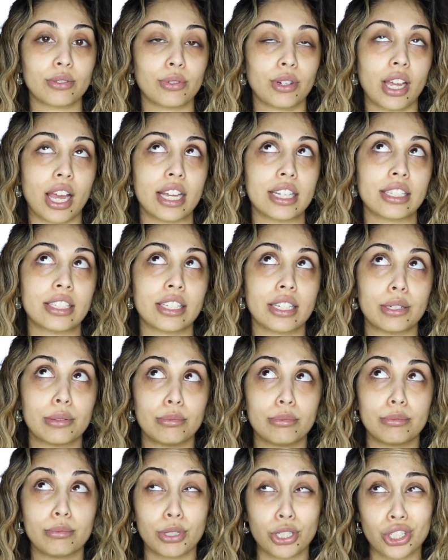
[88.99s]
as
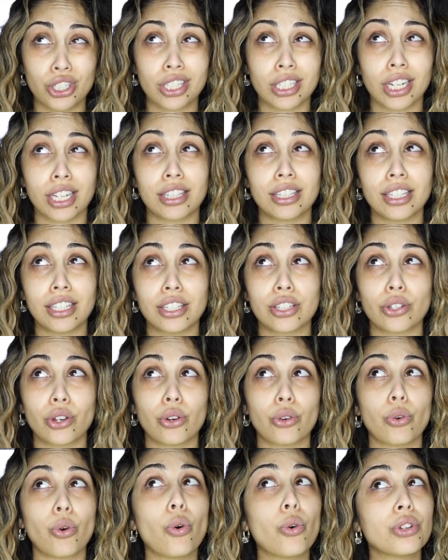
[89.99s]
in Michigan, I think in the
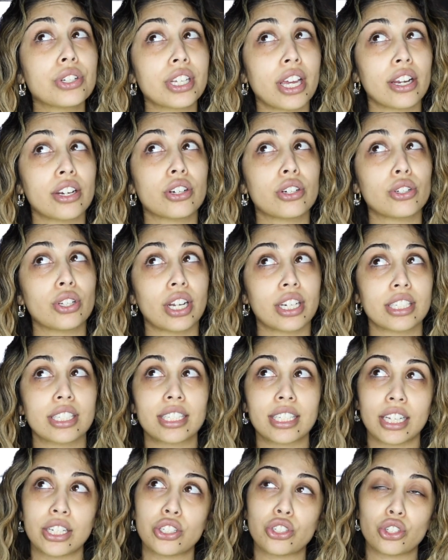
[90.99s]
whole entire United States,